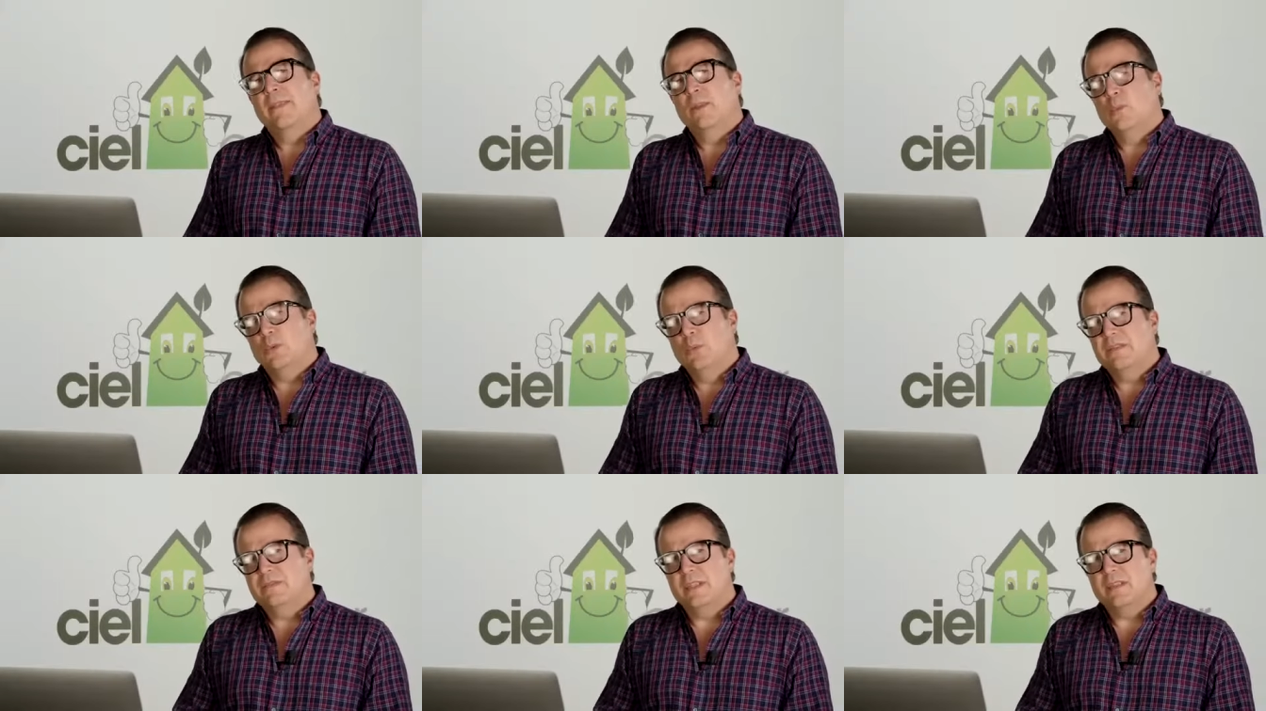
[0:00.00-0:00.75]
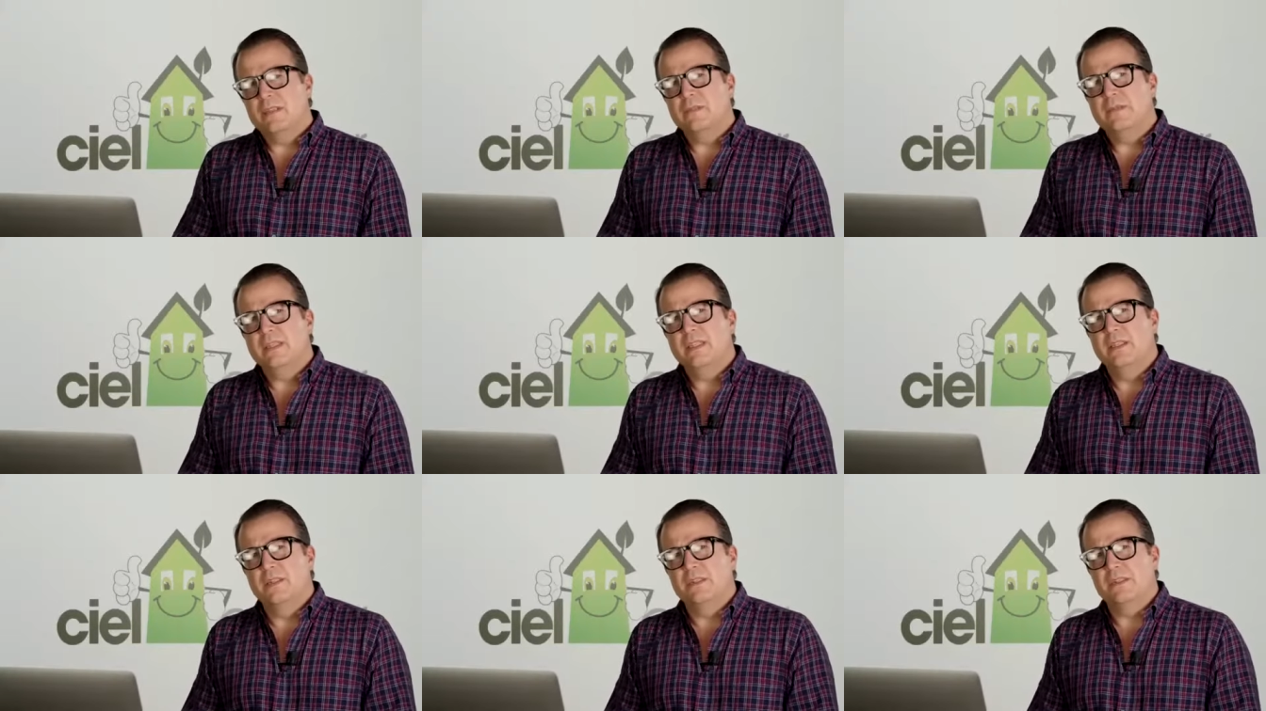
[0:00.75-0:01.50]
what we've done over the
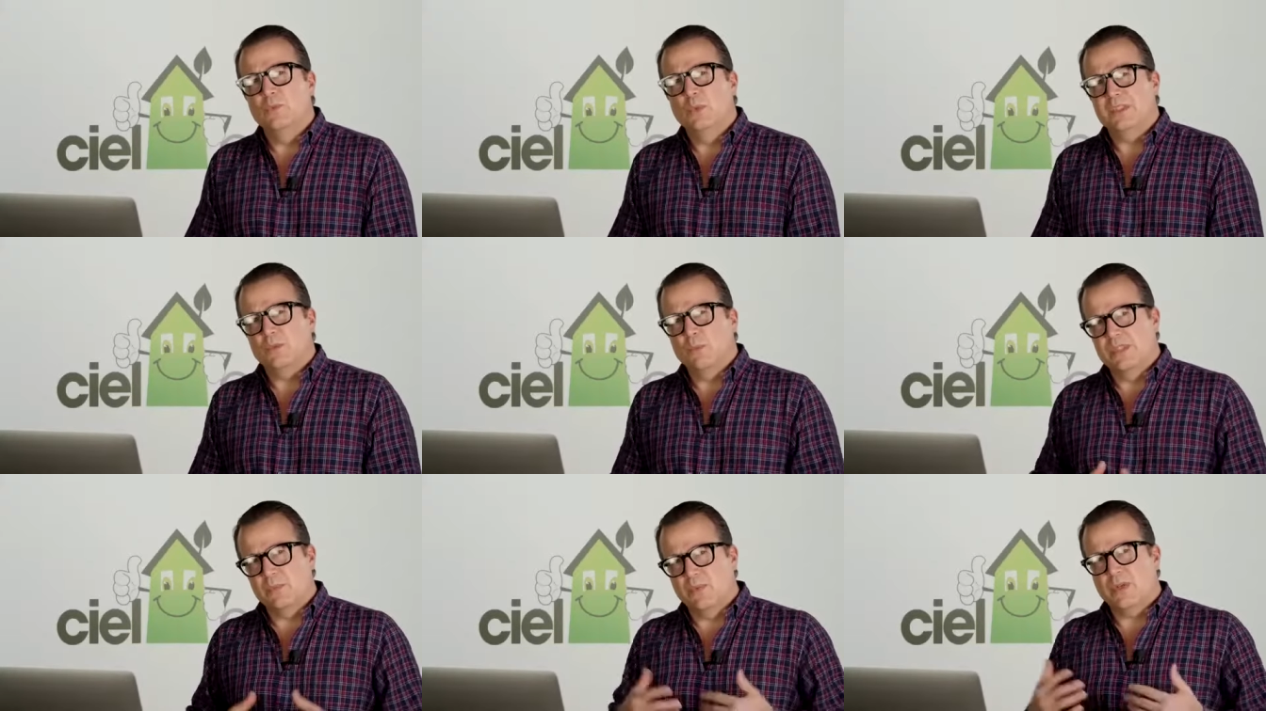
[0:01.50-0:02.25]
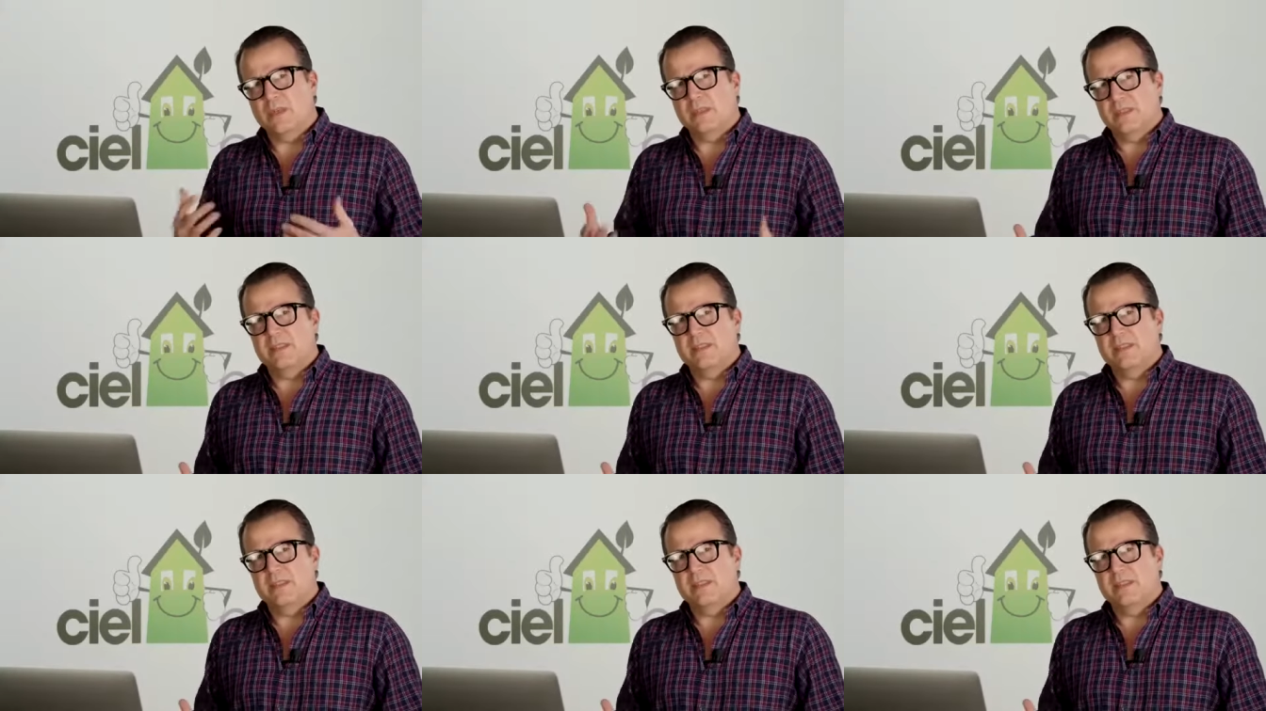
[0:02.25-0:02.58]
years and what's what's brought us